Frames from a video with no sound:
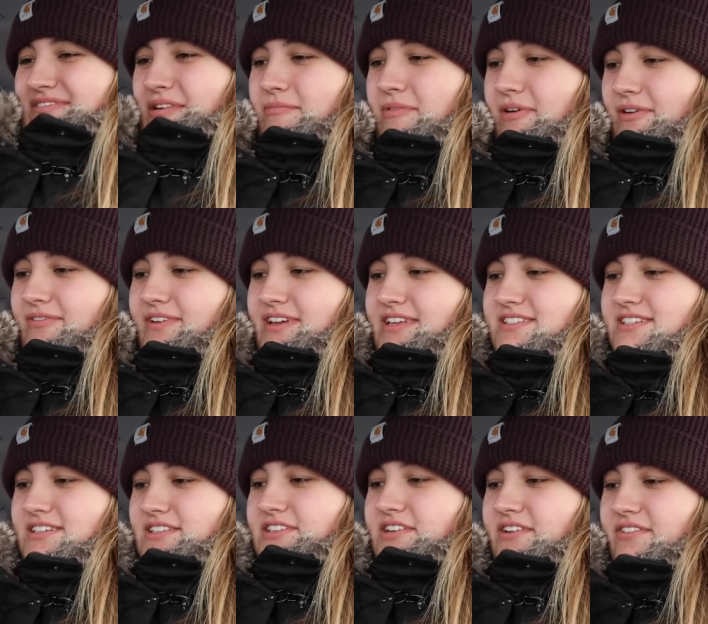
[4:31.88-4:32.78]
But we
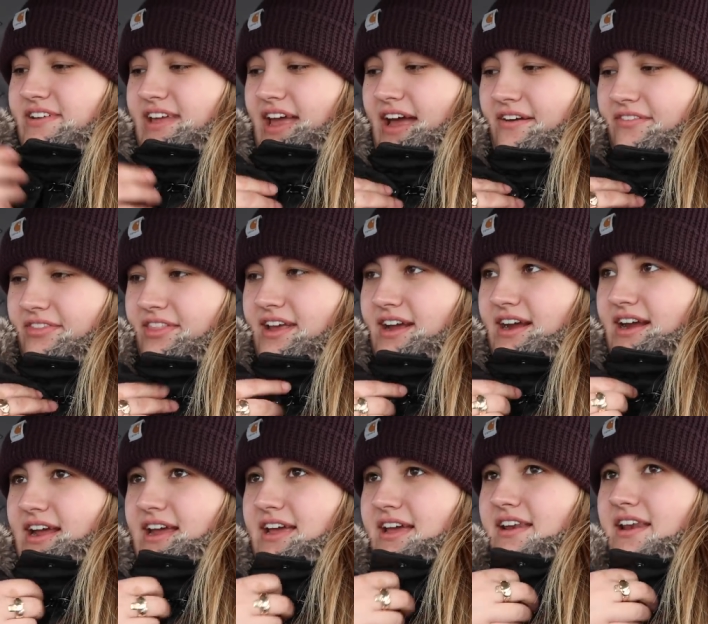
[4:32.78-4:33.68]
started going out
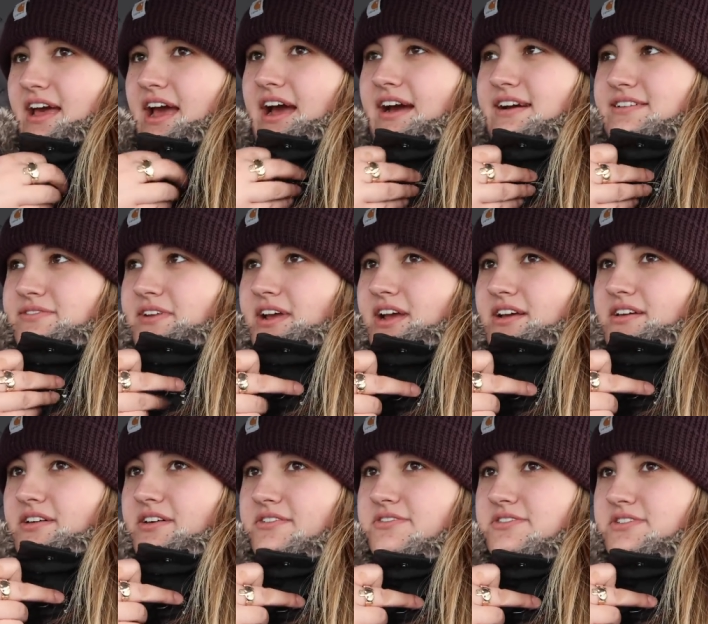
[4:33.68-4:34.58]
there, and as we got
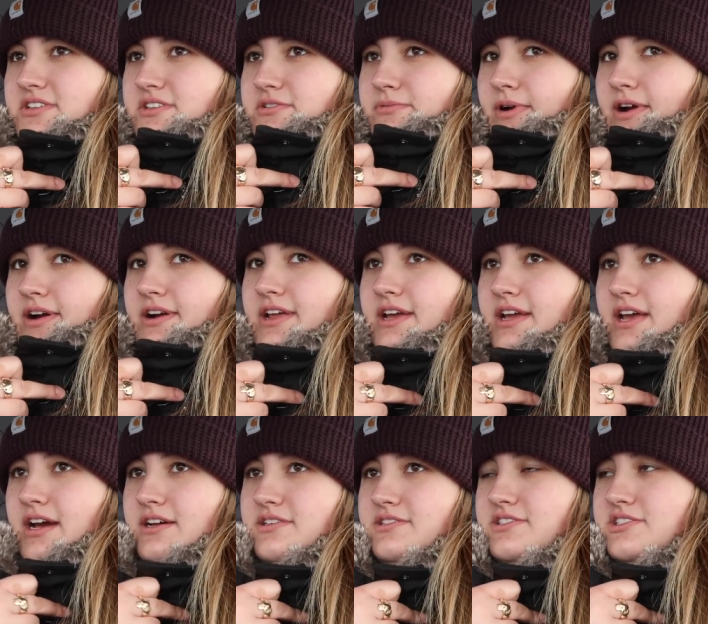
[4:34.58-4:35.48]
closer to the barn, it
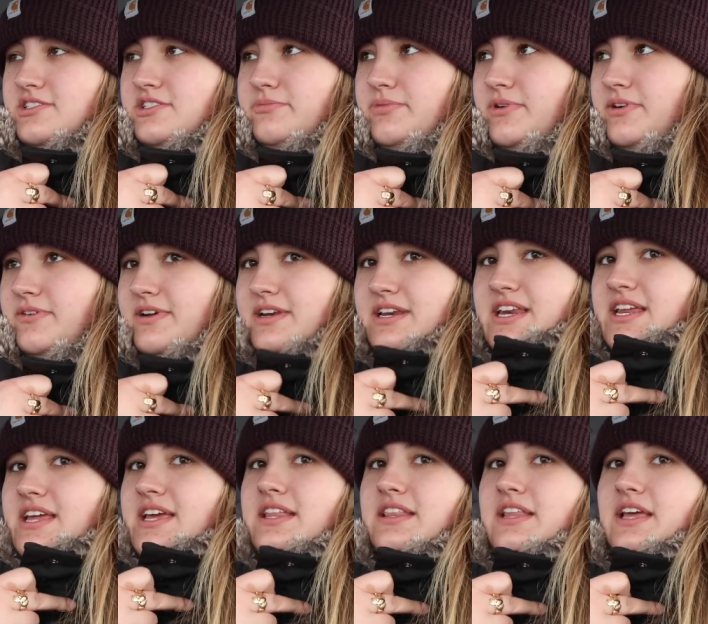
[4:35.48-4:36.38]
got super
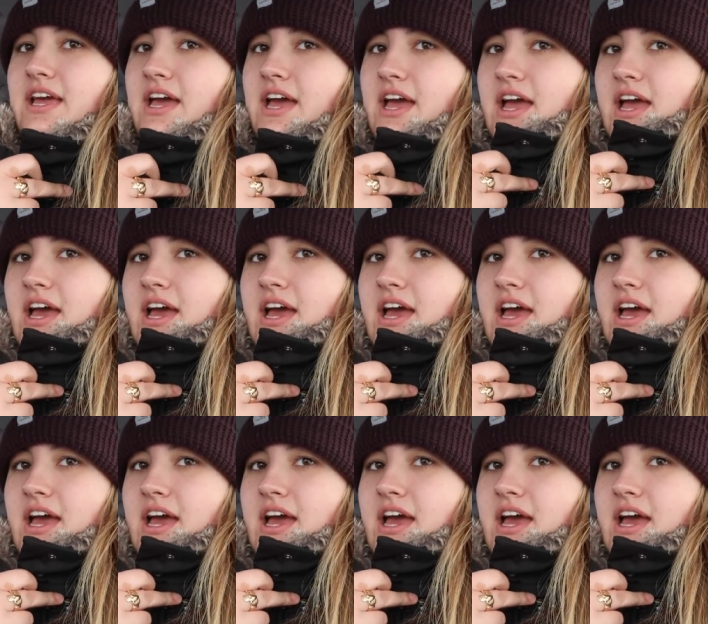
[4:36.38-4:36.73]
windy and like